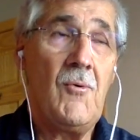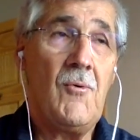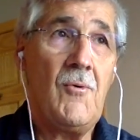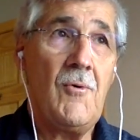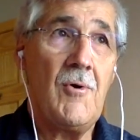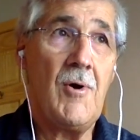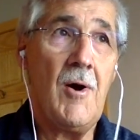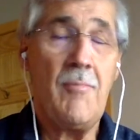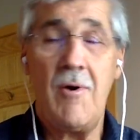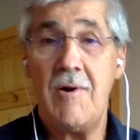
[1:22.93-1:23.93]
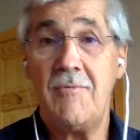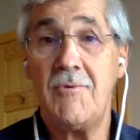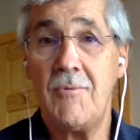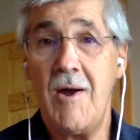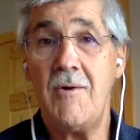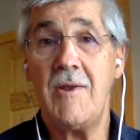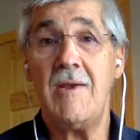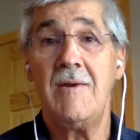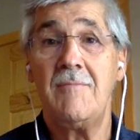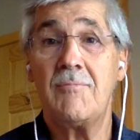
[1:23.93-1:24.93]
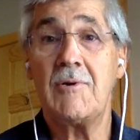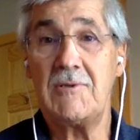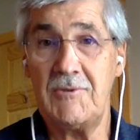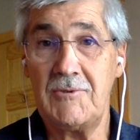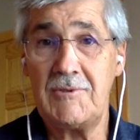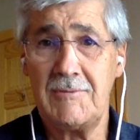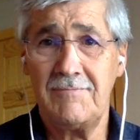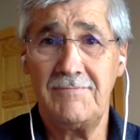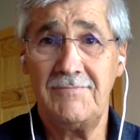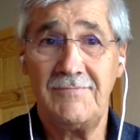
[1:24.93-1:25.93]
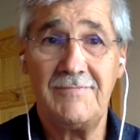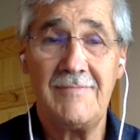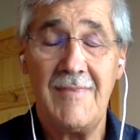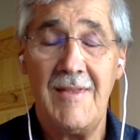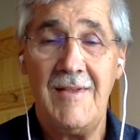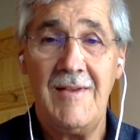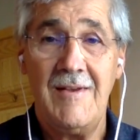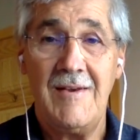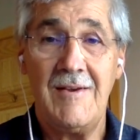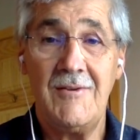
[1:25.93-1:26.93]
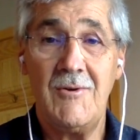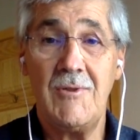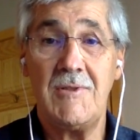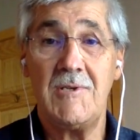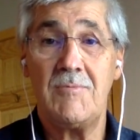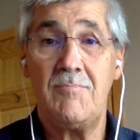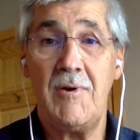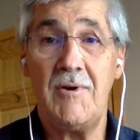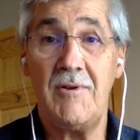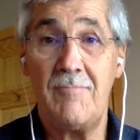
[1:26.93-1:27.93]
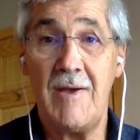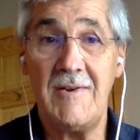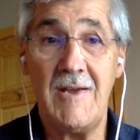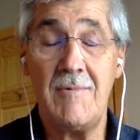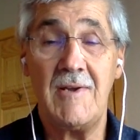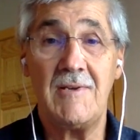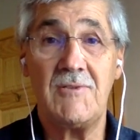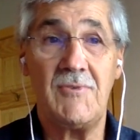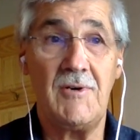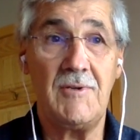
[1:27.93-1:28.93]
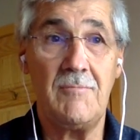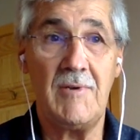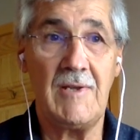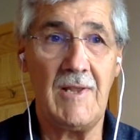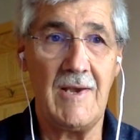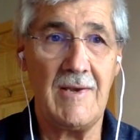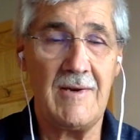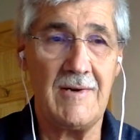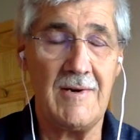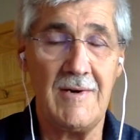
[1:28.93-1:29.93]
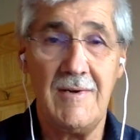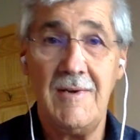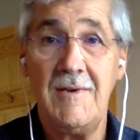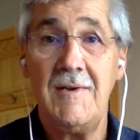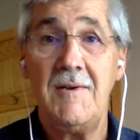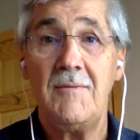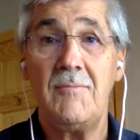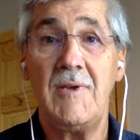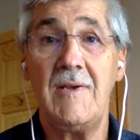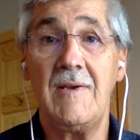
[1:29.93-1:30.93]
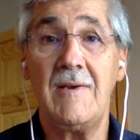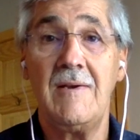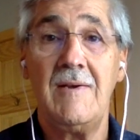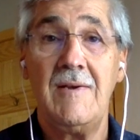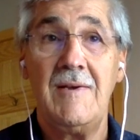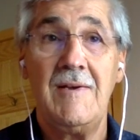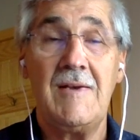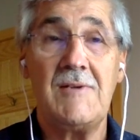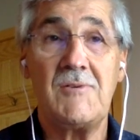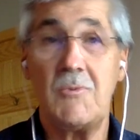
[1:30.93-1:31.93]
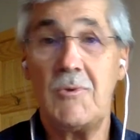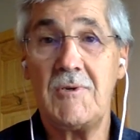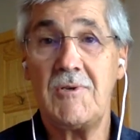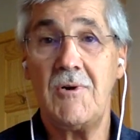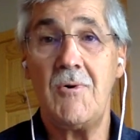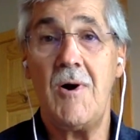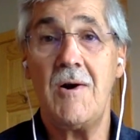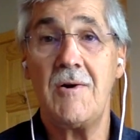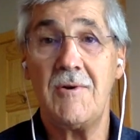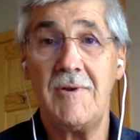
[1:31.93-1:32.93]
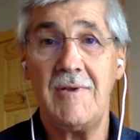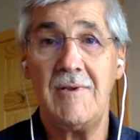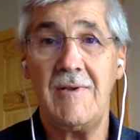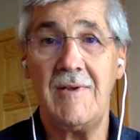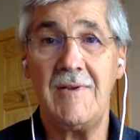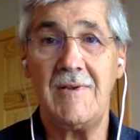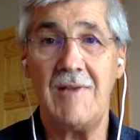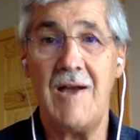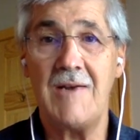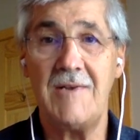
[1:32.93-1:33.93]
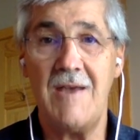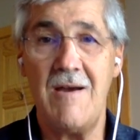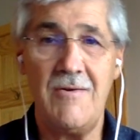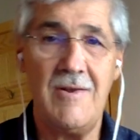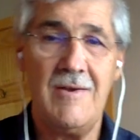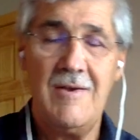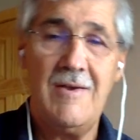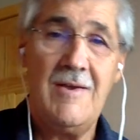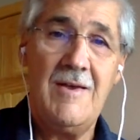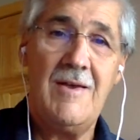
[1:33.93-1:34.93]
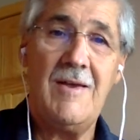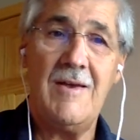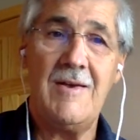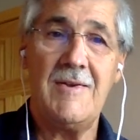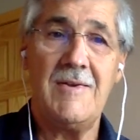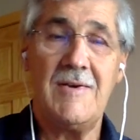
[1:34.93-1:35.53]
or a part of the rowdy prisoners. I know that this period of pandemic has felt a bit like being, as the words go, hunkered and locked down and